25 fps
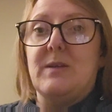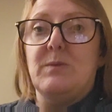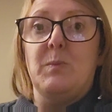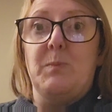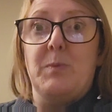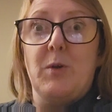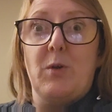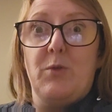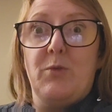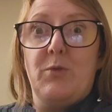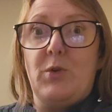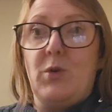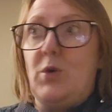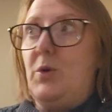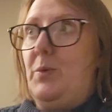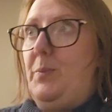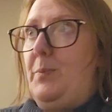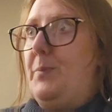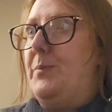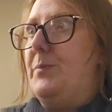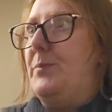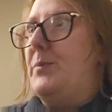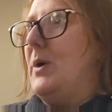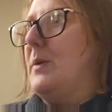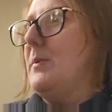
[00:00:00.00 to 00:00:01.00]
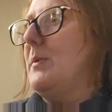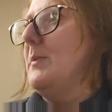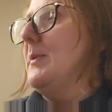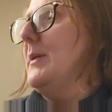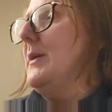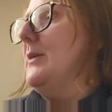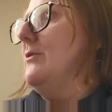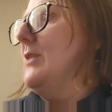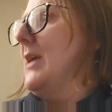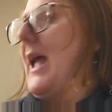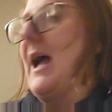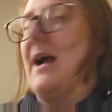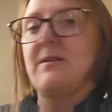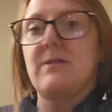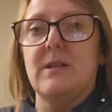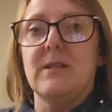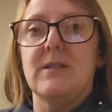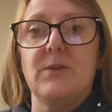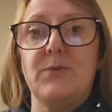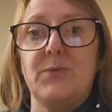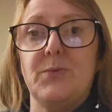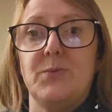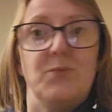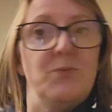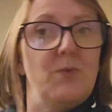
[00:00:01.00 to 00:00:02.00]
would be good for you, probably regardless
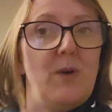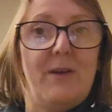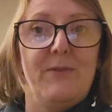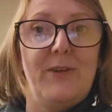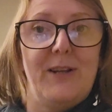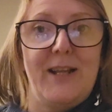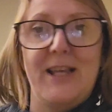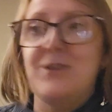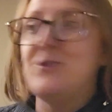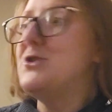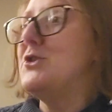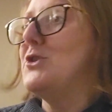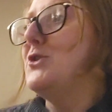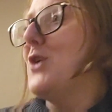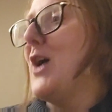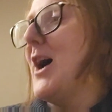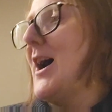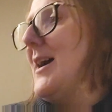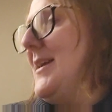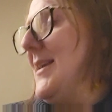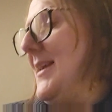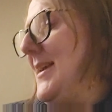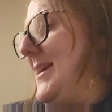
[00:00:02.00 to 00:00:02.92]
of whatever age you are.